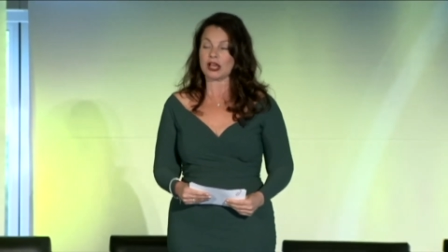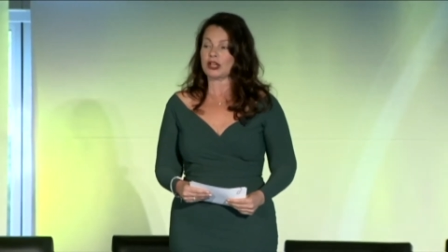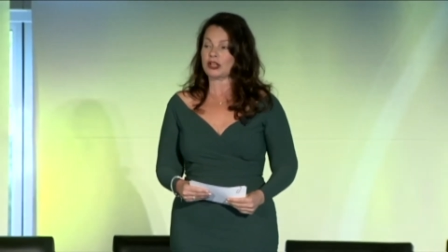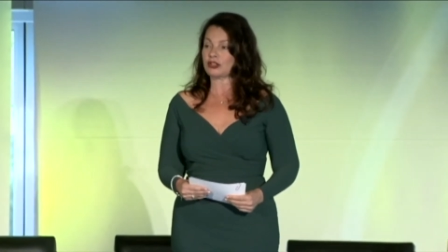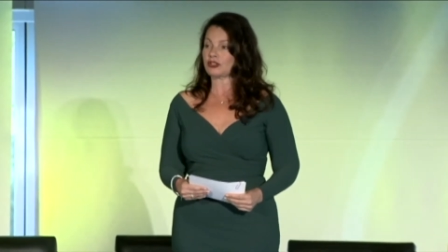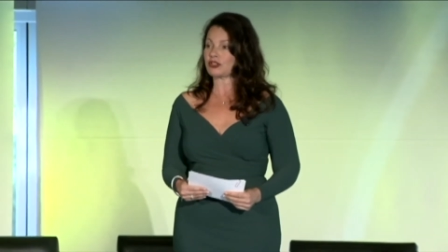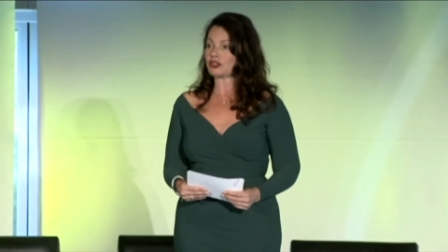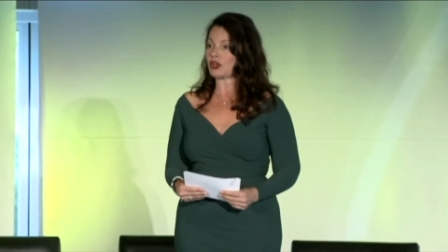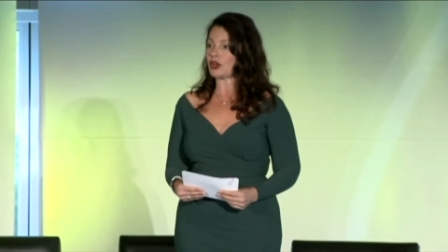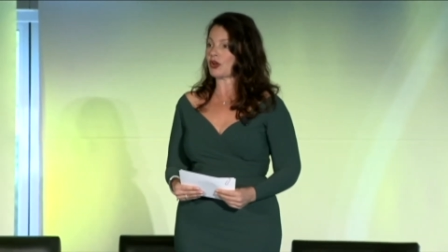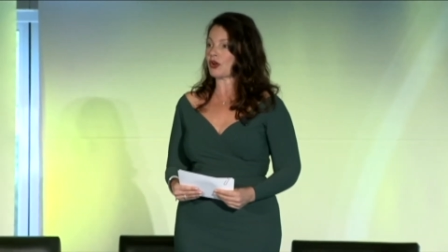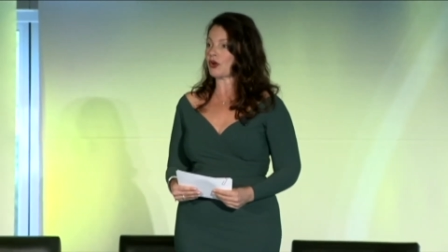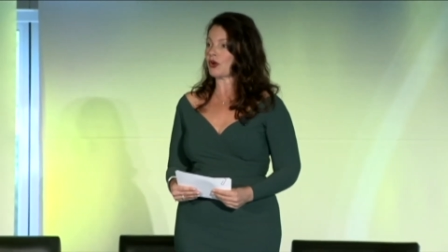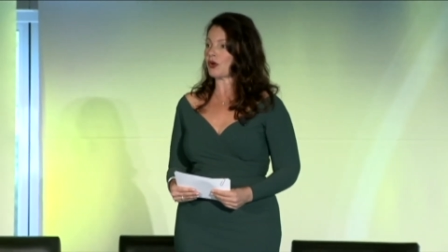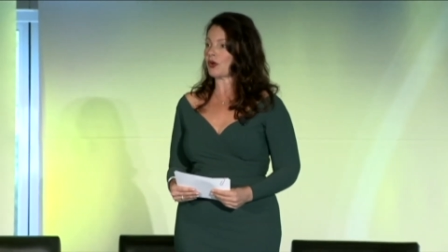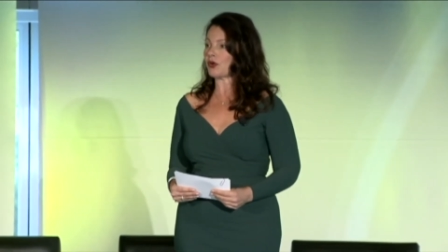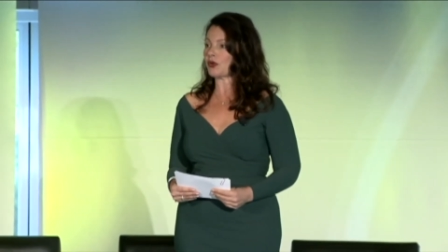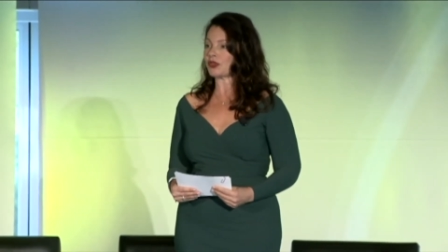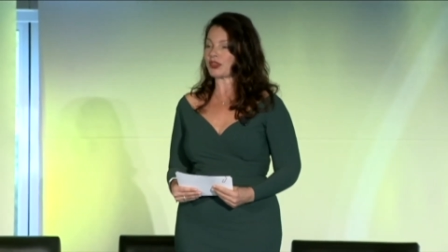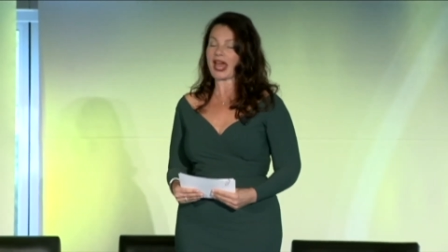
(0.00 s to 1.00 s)

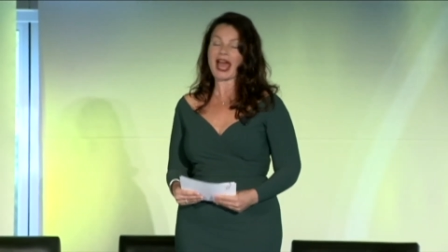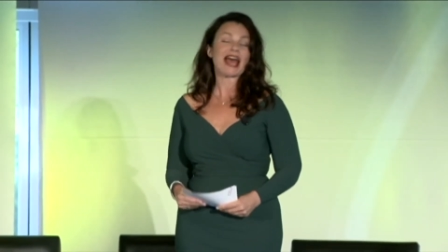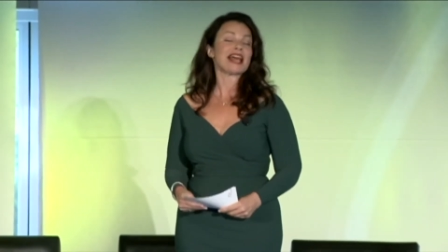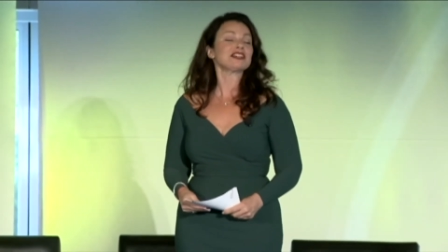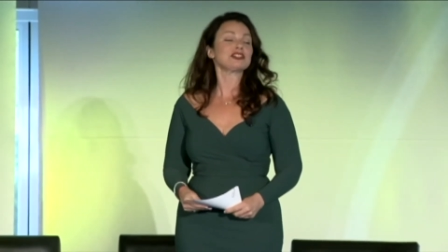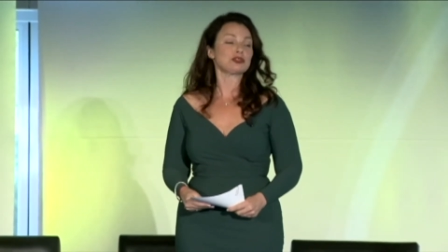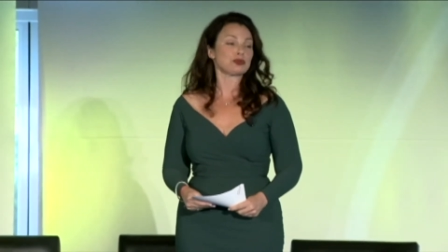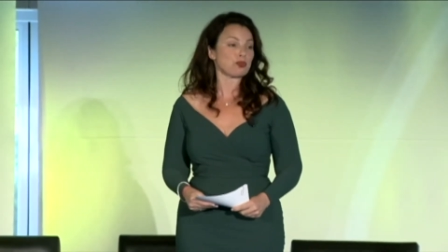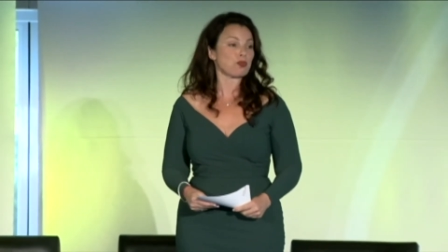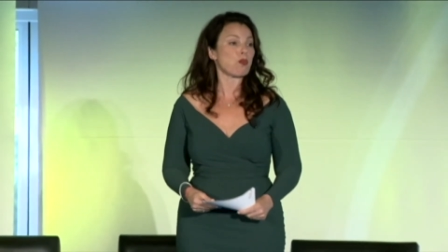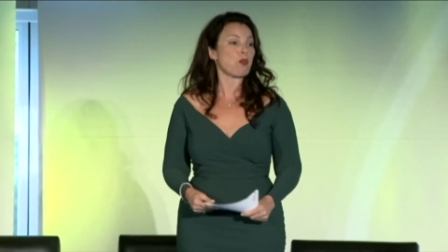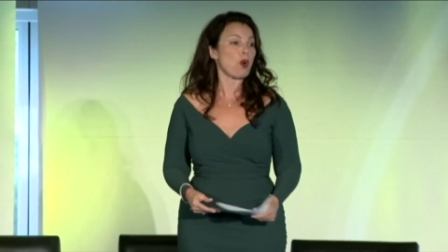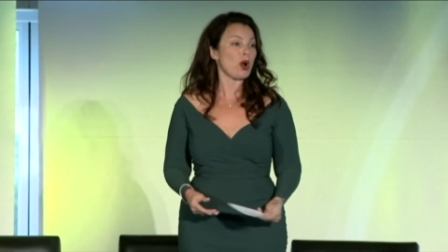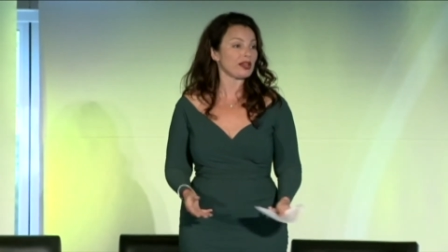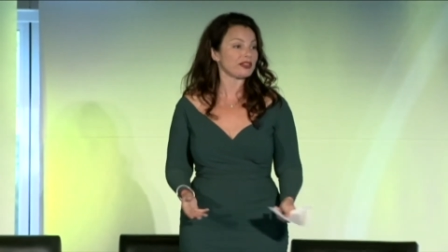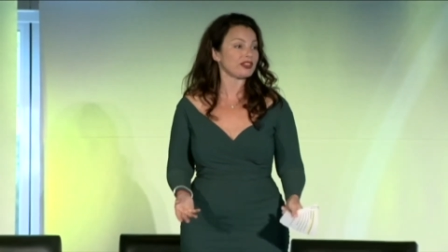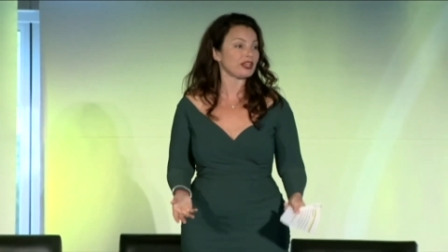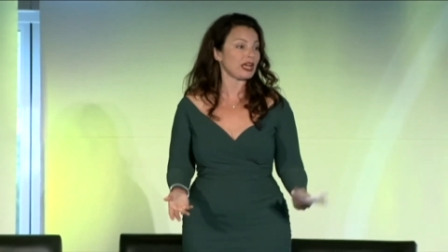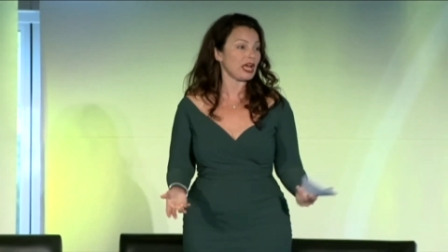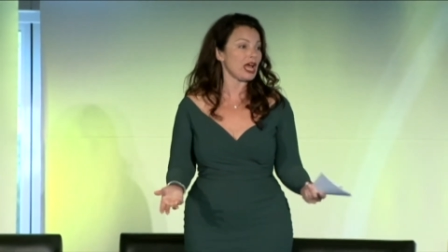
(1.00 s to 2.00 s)
So that's
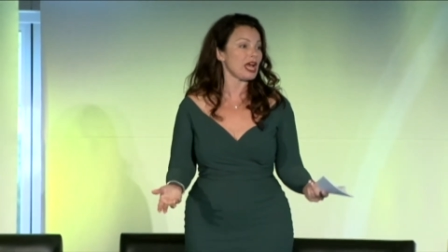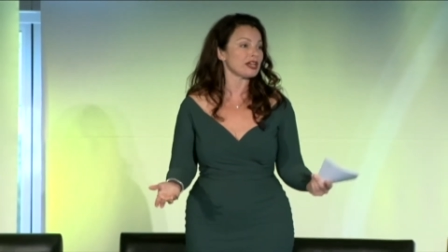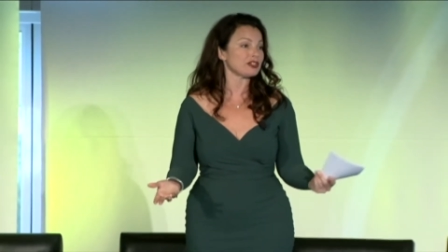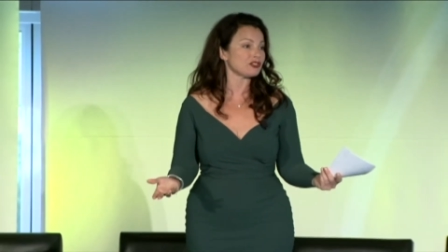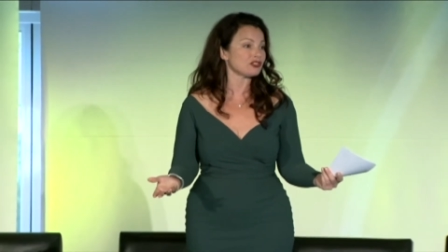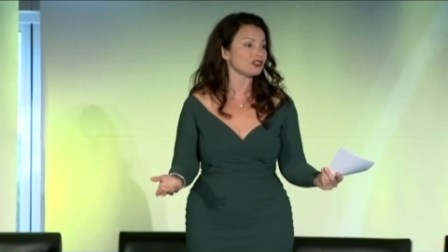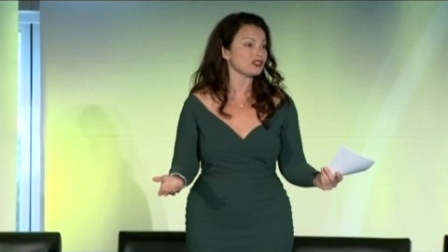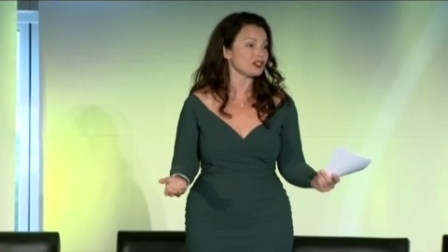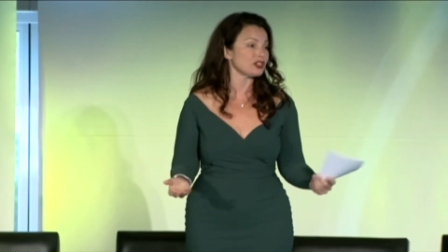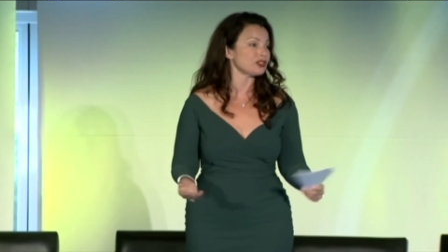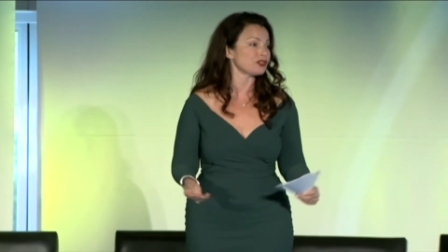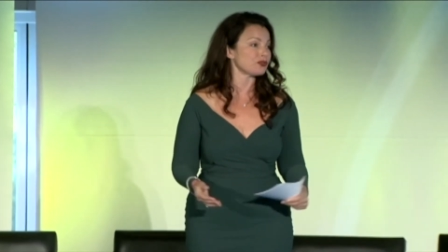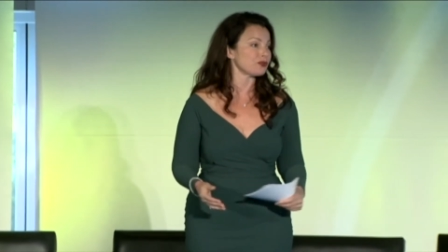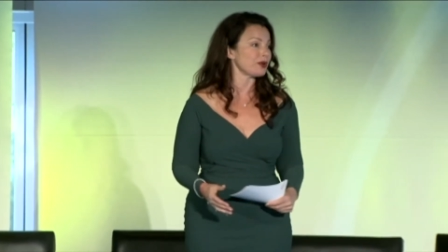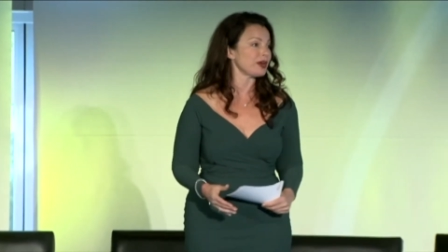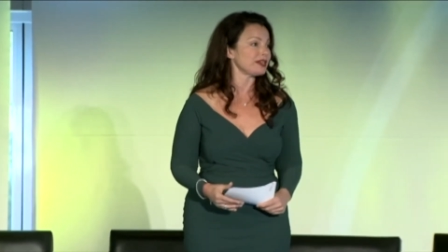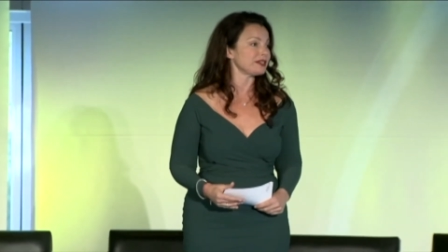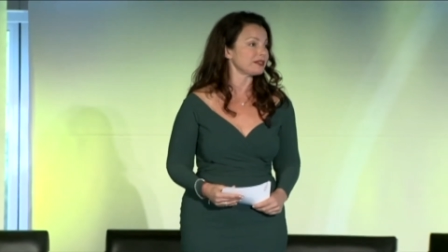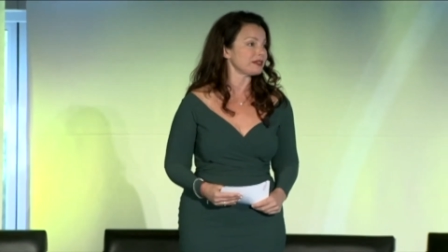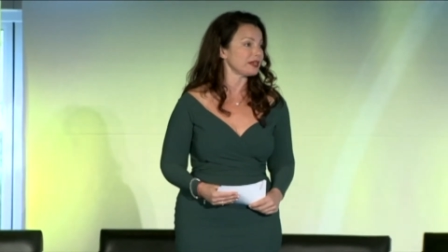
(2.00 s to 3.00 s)
what the consciousness
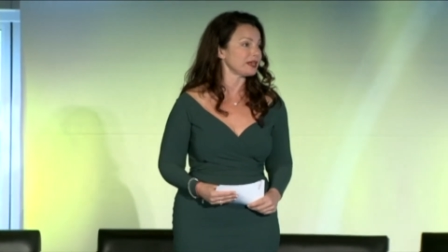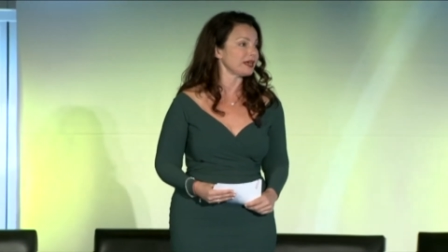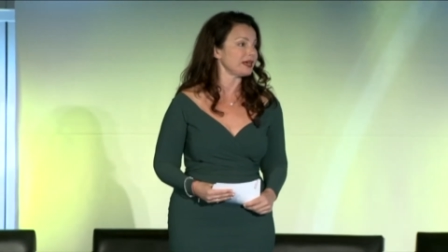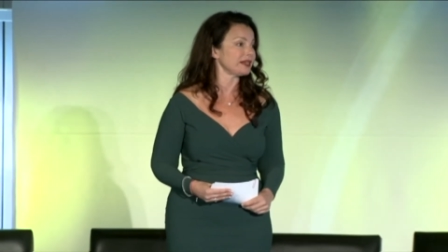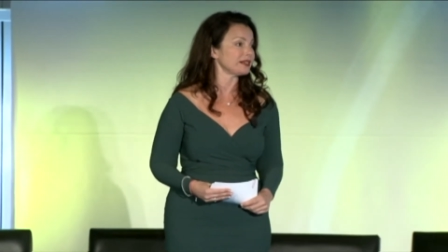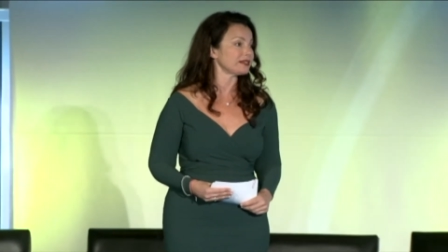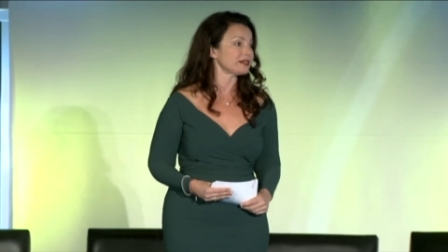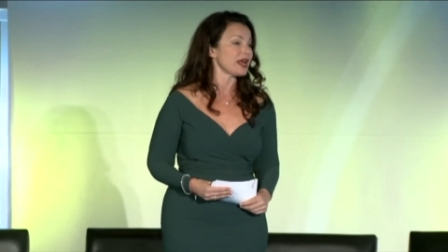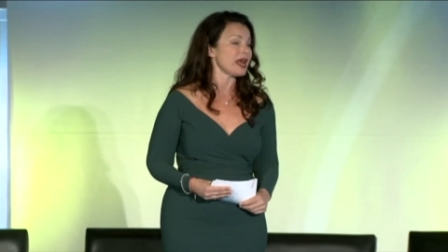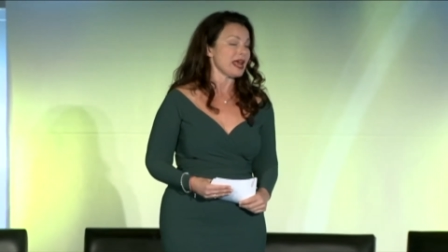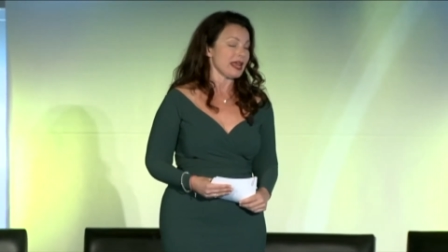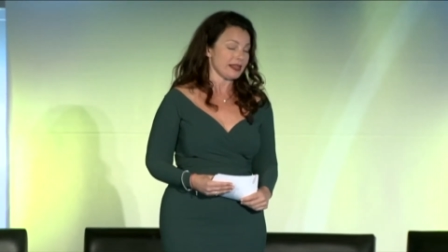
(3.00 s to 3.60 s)
raising is